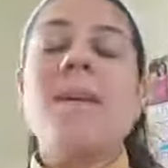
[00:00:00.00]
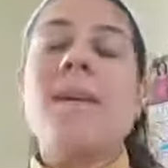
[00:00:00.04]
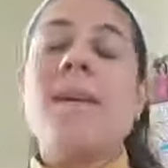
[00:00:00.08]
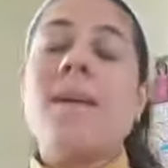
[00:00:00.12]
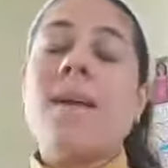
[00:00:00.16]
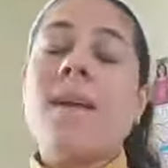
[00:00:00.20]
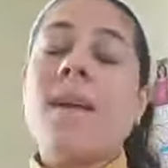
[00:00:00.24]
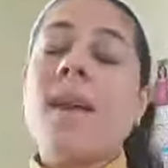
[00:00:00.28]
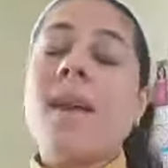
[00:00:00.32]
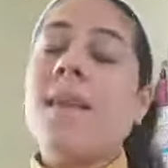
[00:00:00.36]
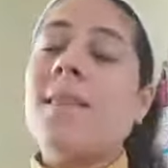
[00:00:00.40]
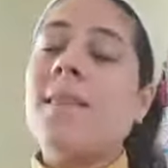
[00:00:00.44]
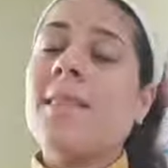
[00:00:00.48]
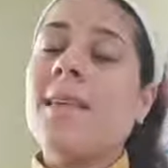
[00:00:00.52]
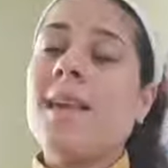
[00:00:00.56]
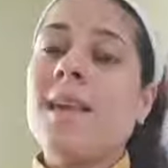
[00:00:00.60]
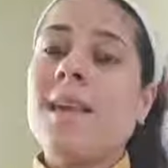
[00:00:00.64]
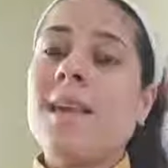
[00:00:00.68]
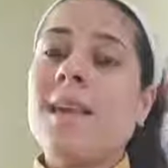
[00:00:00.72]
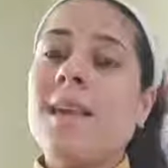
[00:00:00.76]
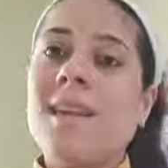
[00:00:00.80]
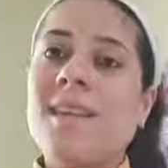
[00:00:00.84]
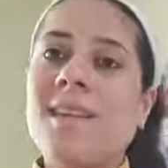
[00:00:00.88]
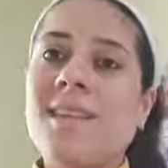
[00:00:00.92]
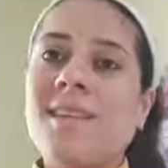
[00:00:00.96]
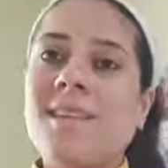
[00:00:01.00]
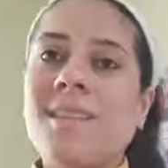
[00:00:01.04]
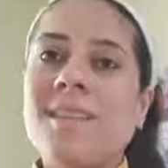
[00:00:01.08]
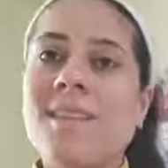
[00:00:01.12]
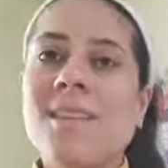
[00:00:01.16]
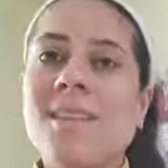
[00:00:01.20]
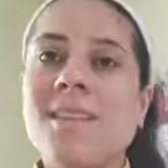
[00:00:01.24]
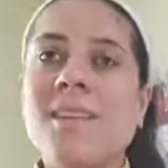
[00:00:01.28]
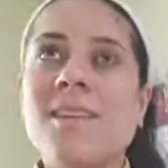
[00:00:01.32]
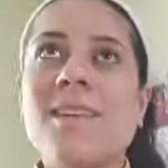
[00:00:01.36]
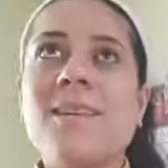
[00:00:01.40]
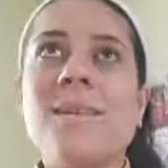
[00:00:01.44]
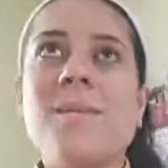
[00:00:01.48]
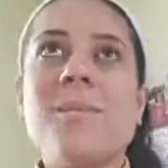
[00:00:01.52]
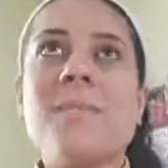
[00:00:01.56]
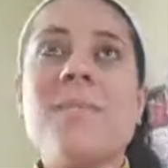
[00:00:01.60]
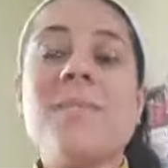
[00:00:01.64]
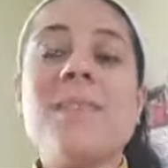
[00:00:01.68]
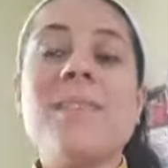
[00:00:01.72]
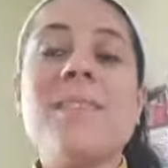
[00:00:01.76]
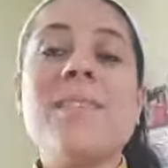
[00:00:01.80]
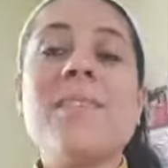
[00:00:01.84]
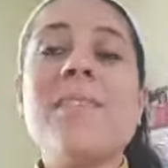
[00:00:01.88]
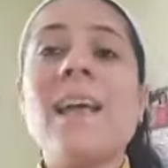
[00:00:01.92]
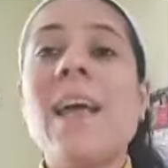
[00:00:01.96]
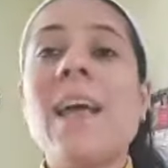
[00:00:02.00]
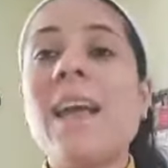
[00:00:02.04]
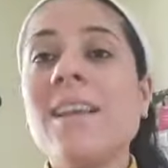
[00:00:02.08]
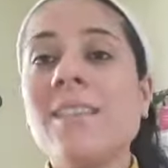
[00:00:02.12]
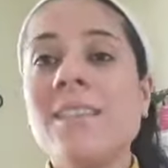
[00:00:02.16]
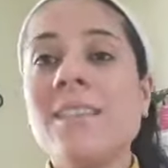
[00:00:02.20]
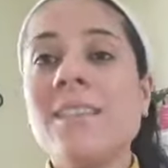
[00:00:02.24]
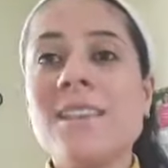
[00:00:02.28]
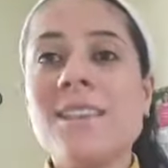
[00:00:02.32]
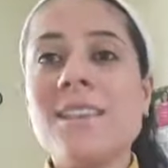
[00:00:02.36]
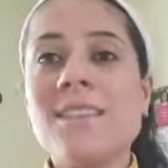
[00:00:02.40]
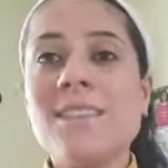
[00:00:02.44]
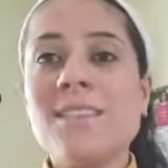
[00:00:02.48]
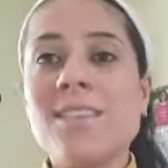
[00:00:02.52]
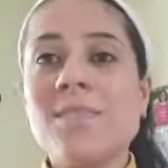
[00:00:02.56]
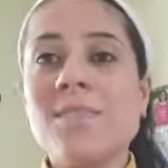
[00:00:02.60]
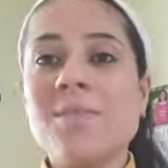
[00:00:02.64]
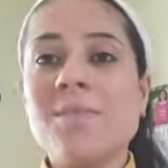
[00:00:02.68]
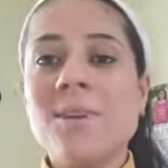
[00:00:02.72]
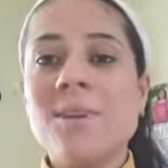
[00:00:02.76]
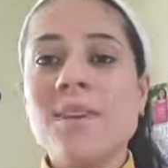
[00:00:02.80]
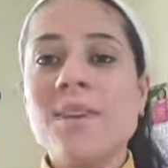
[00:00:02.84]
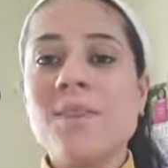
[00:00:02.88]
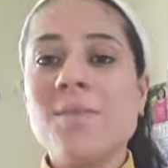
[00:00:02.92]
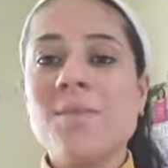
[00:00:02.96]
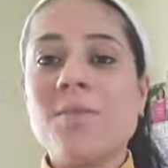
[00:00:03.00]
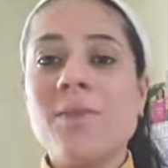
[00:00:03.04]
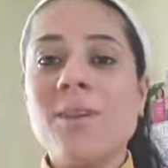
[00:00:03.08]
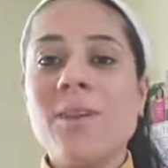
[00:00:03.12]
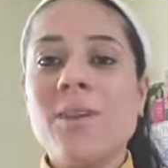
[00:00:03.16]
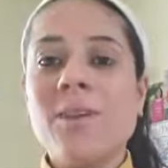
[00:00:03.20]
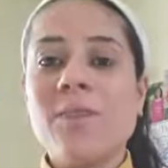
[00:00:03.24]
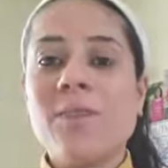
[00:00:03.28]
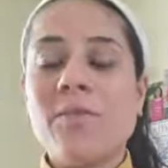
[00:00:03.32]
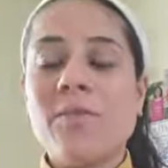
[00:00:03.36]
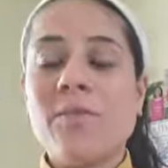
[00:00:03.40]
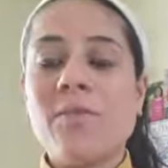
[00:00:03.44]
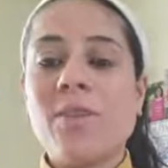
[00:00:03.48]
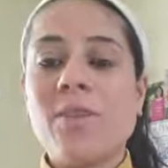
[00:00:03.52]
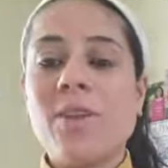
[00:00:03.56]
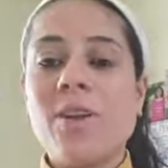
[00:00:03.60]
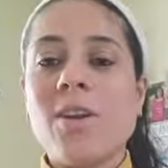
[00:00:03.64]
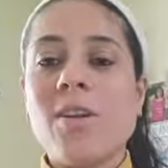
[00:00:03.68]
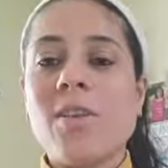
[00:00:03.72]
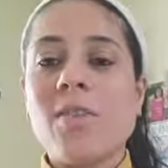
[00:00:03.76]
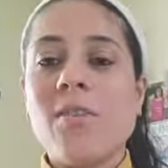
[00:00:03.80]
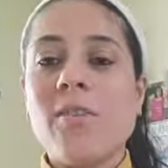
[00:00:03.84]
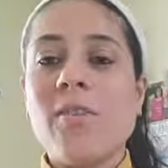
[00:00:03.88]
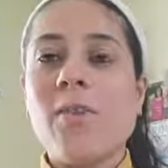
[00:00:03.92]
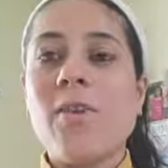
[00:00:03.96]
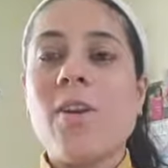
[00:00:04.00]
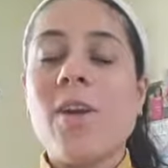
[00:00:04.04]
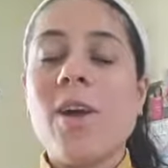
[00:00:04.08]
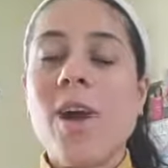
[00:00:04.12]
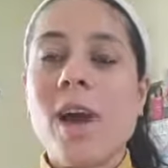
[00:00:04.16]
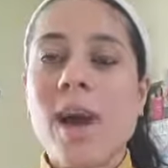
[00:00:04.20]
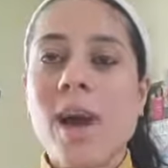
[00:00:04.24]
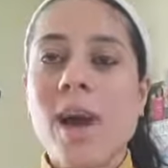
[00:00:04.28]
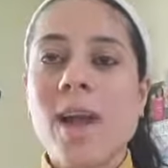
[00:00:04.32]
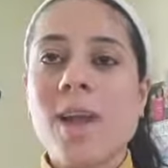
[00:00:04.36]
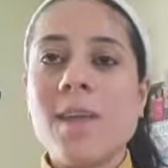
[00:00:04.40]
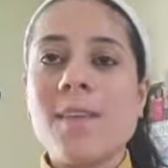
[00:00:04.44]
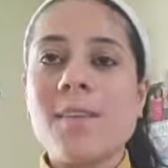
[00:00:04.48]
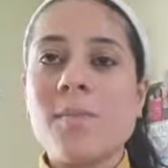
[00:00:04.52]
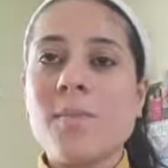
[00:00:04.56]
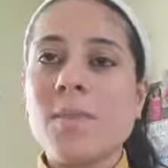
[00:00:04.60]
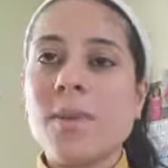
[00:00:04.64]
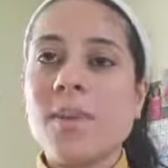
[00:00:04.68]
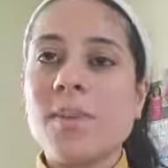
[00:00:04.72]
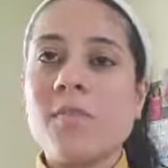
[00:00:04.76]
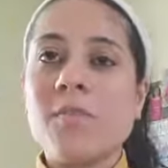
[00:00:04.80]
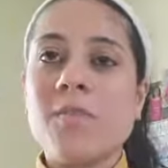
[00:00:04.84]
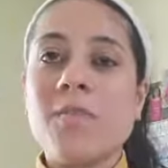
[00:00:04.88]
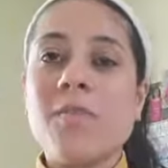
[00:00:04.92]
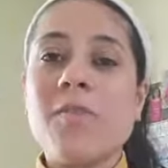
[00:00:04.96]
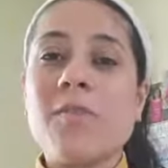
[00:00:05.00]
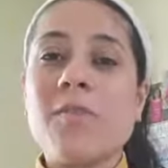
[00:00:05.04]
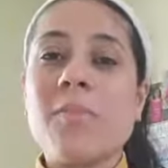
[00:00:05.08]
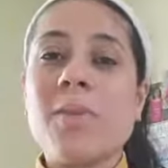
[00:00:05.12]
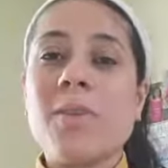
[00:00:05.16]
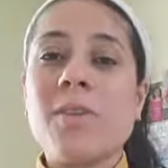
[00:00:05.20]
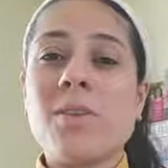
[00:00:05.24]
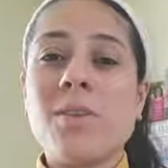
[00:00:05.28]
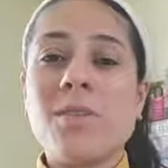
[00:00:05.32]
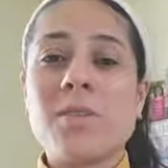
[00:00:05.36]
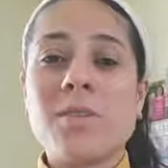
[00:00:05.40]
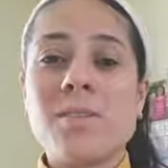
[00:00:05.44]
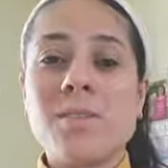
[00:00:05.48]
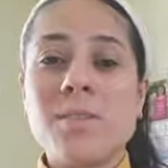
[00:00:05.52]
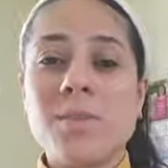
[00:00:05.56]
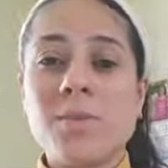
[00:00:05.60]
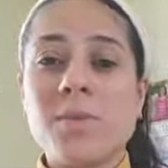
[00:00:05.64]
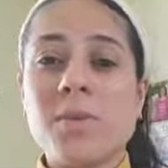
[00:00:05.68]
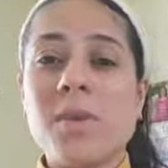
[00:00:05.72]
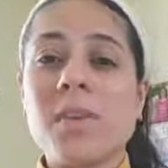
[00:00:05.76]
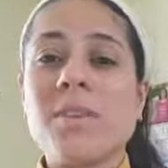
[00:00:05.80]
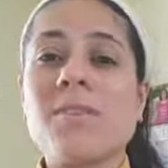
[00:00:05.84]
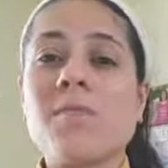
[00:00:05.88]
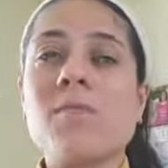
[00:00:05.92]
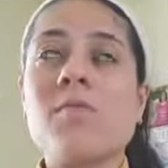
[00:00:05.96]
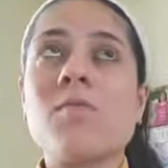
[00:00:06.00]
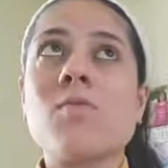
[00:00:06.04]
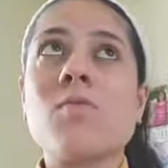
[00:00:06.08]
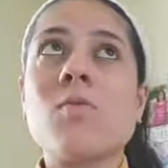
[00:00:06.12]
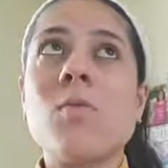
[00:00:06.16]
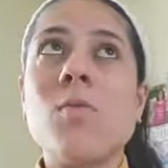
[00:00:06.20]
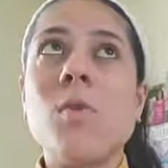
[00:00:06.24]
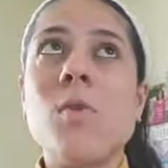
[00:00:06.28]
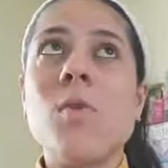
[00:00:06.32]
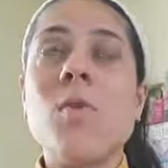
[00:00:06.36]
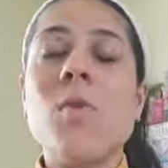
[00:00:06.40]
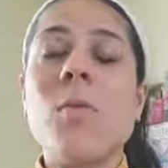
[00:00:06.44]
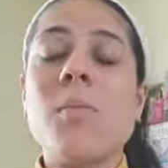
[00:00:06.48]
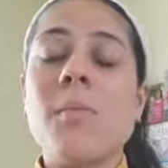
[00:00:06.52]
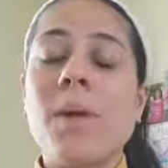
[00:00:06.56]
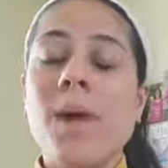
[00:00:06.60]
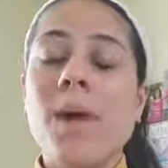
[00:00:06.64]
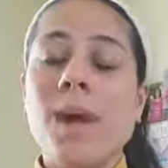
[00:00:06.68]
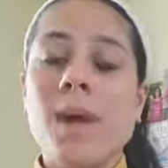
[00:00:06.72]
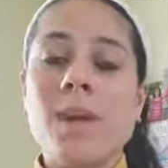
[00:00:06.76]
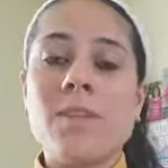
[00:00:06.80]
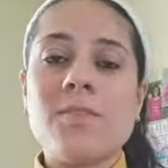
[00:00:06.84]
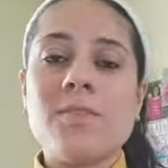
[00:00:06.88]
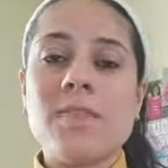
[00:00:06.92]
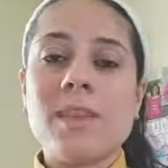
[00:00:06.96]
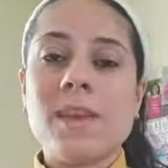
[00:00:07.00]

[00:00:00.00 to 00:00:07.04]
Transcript: And then this is excellent because we, for our eyes, because we've been on the screen so much.